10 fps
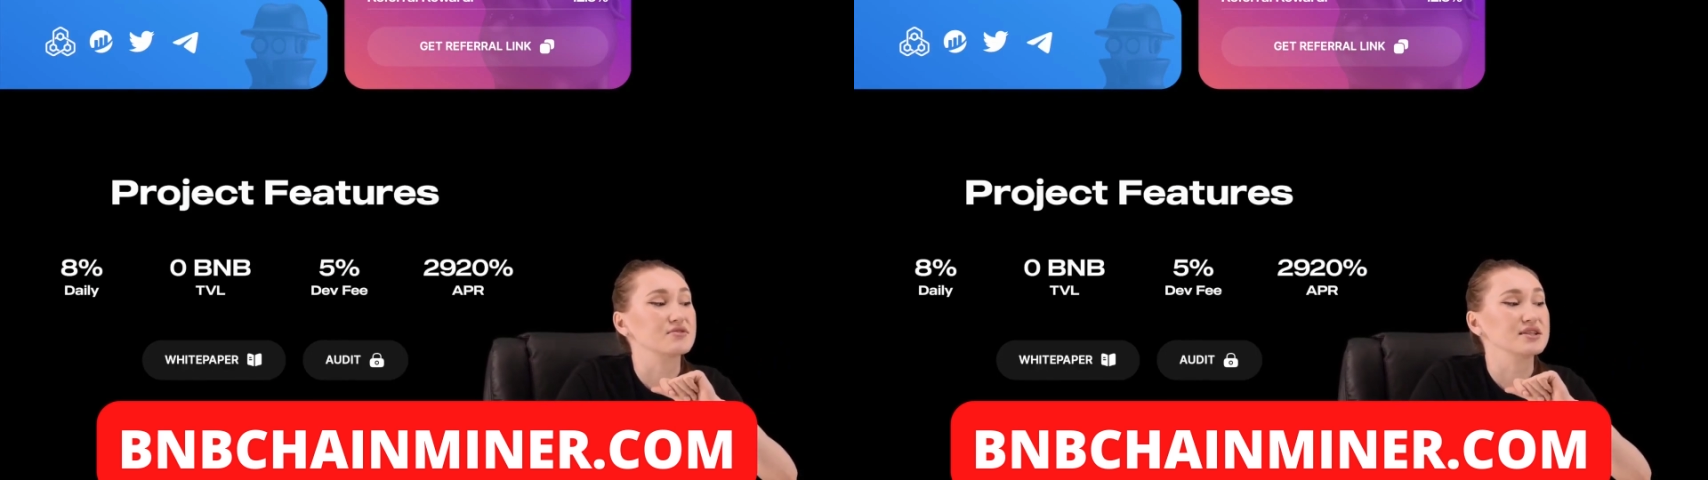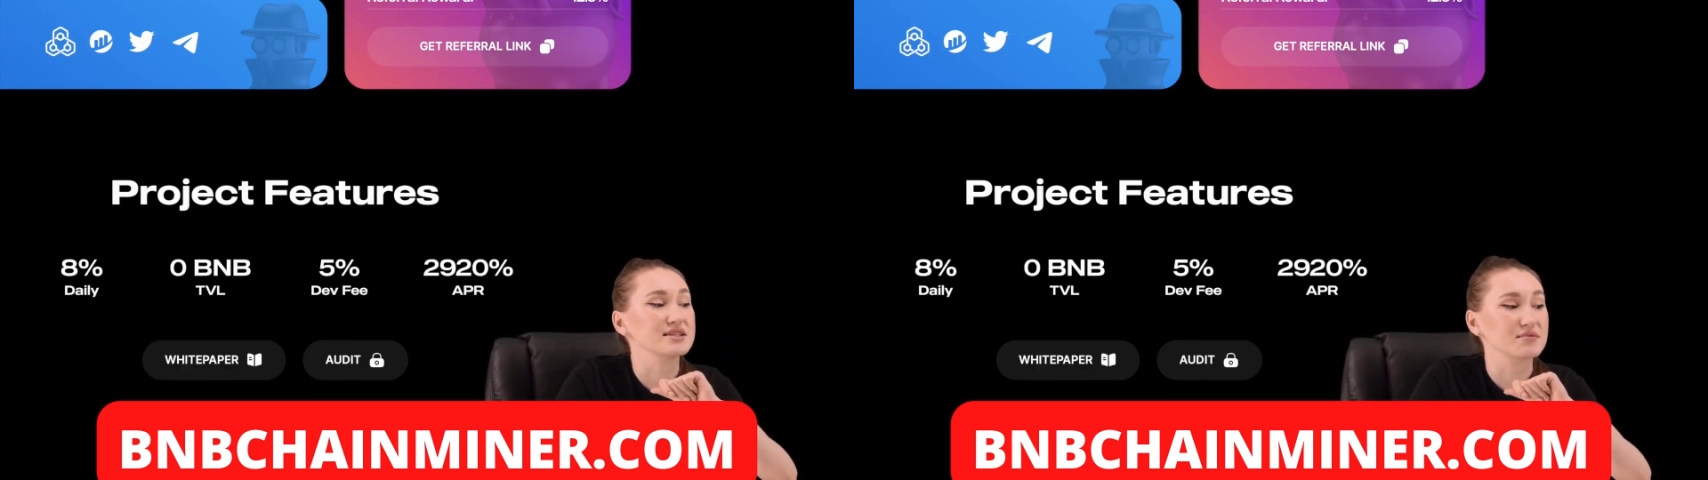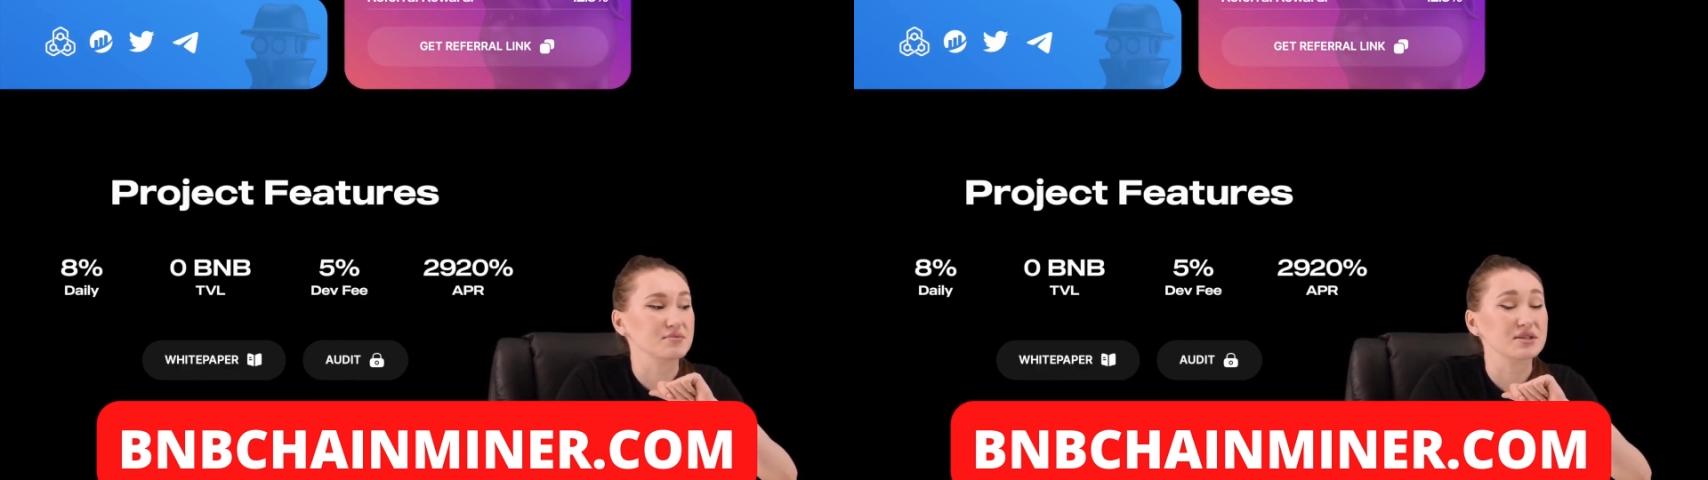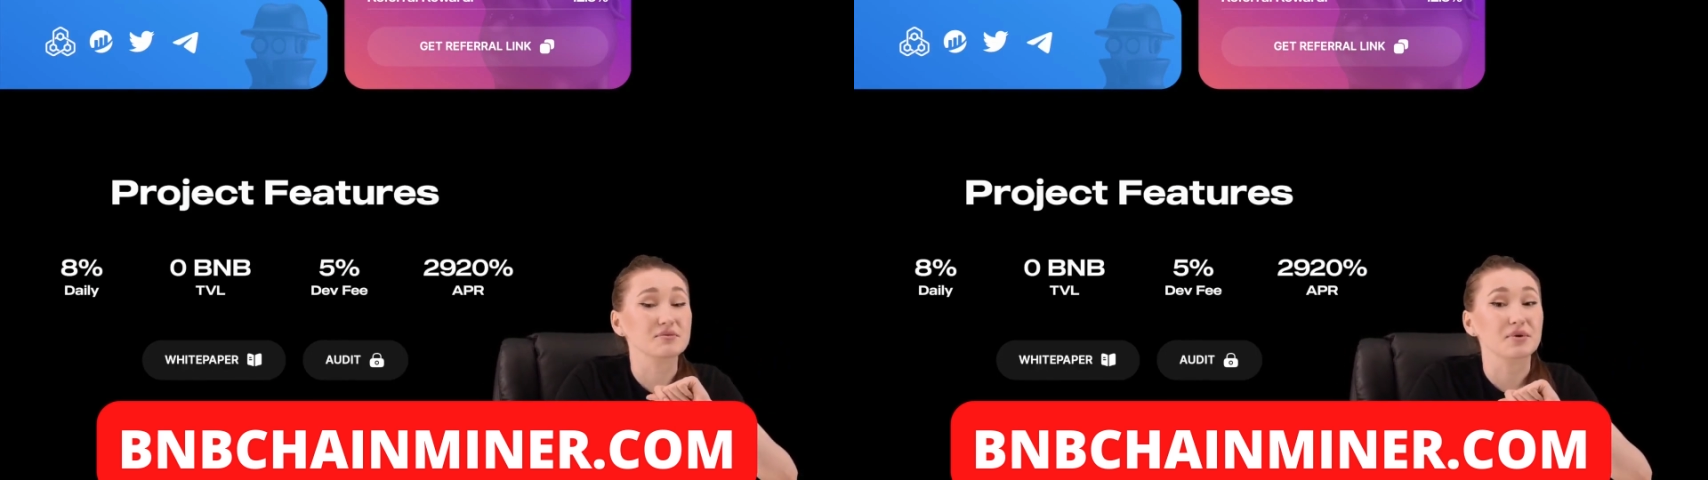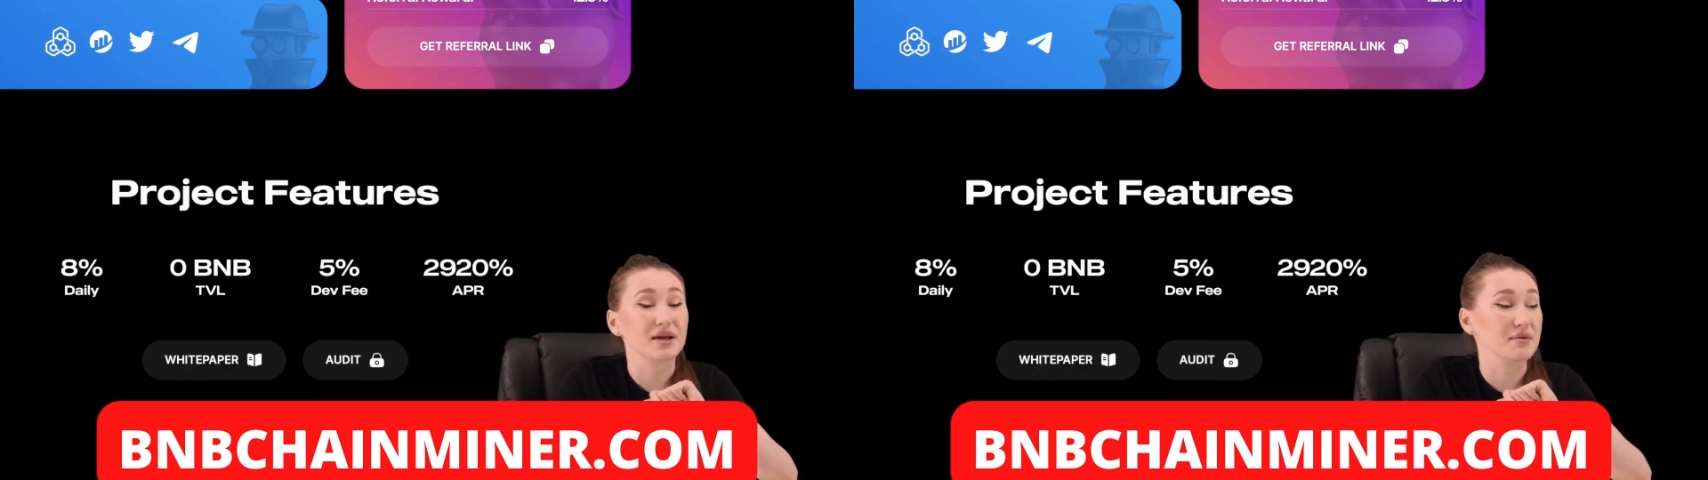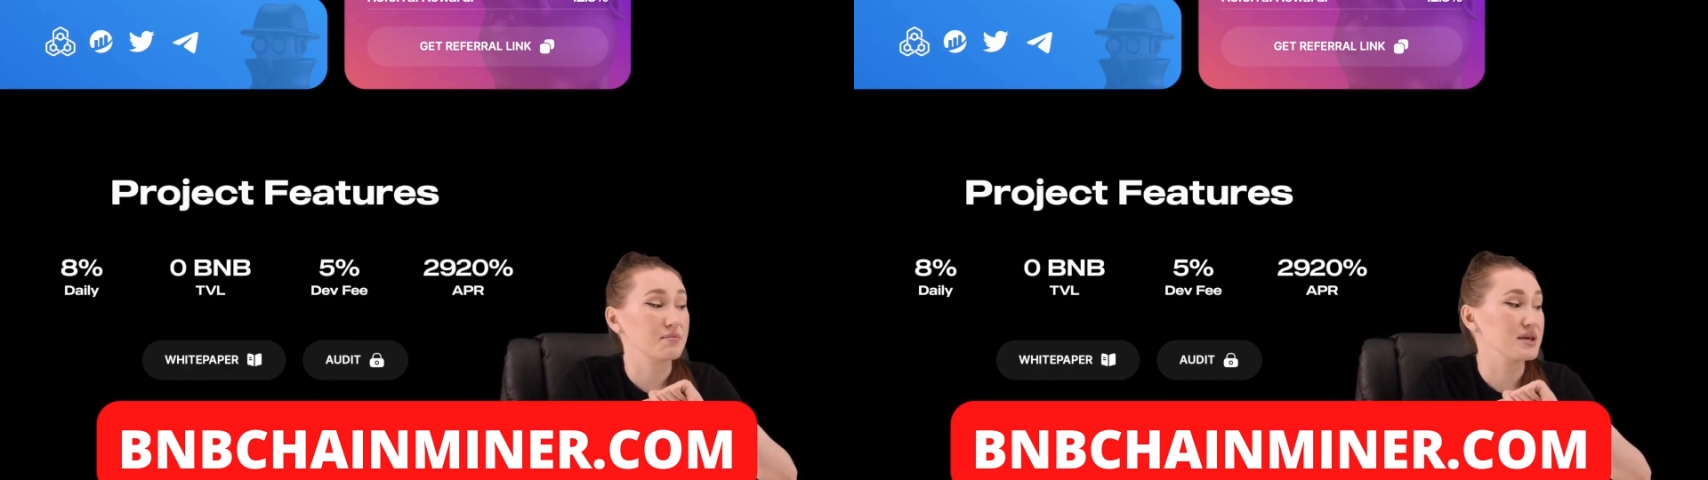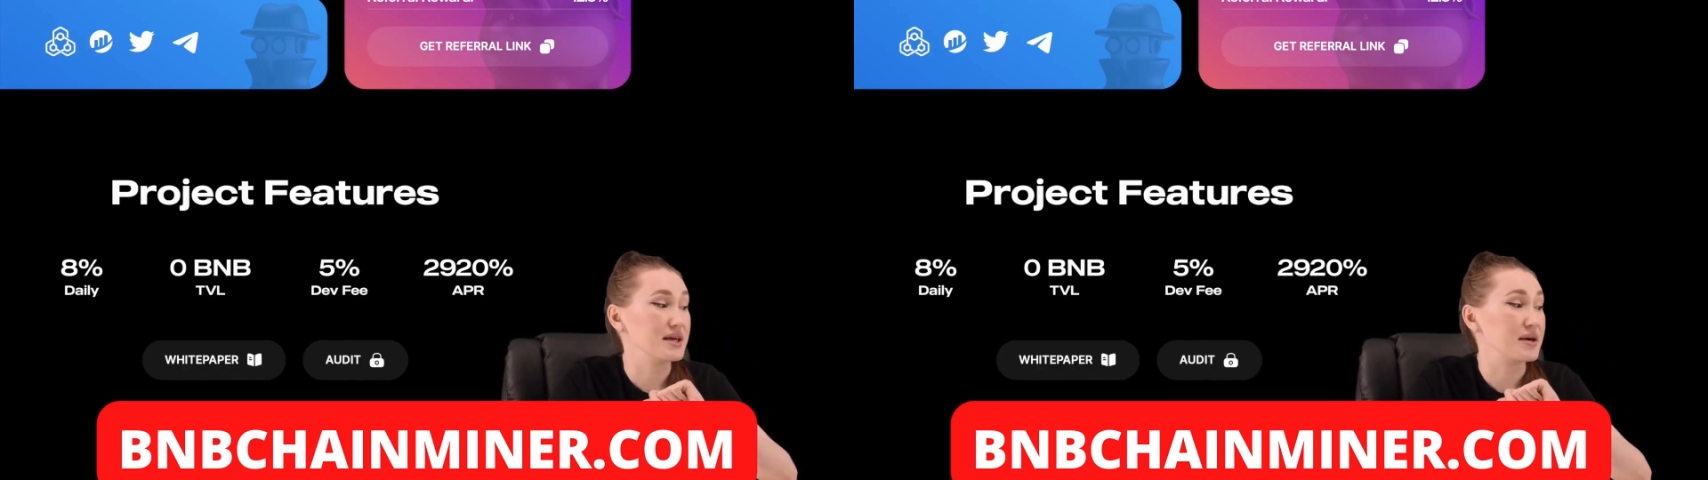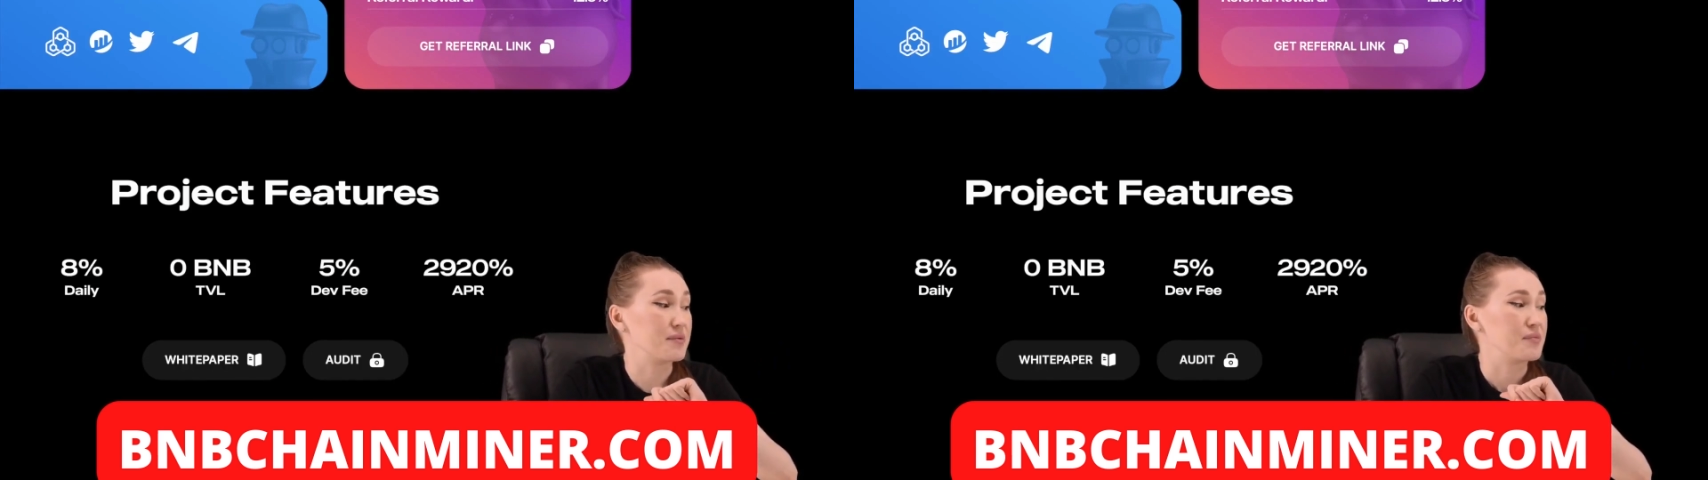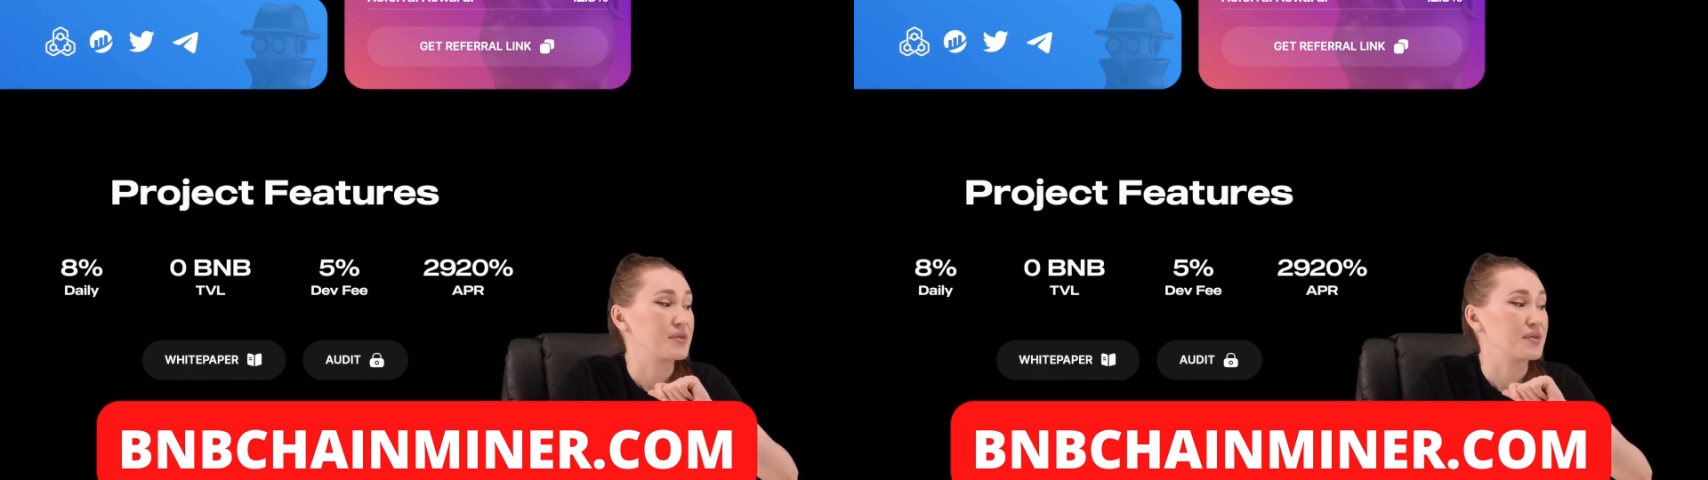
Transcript: read and make B N B.